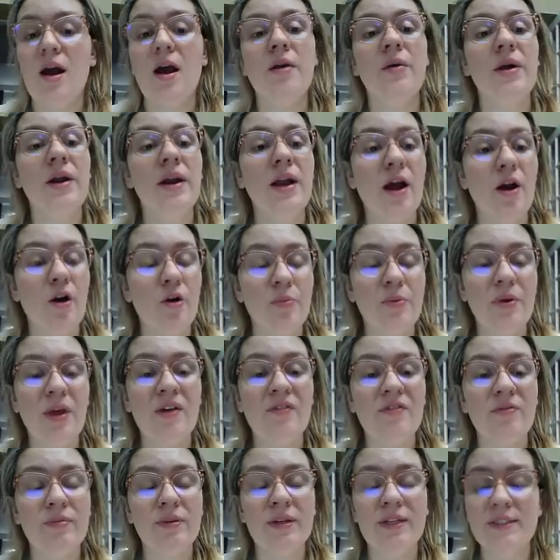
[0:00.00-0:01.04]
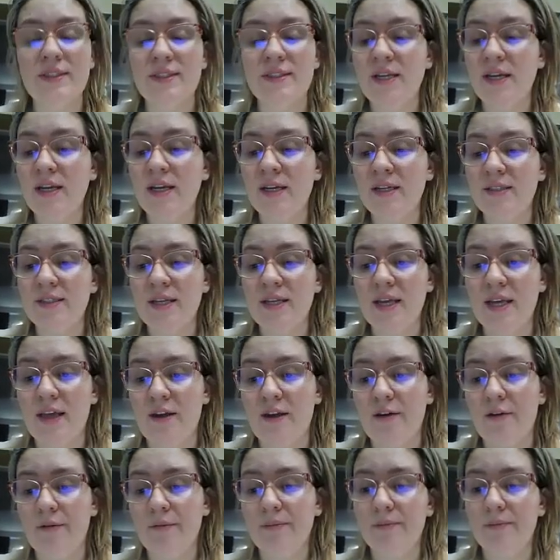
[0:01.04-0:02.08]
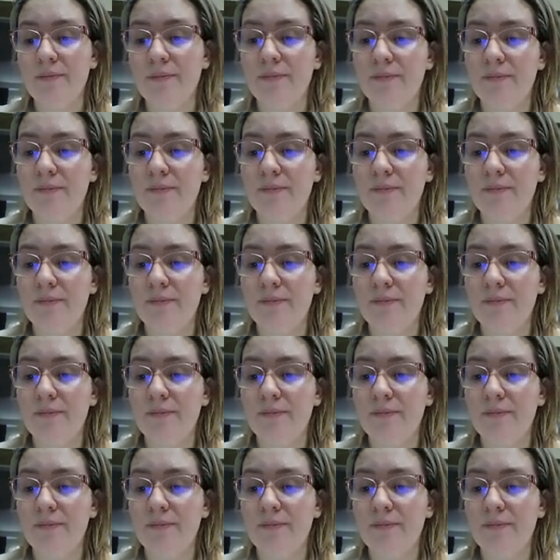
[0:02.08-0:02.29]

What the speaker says: Alright, I hope you have a blessed day. Take care.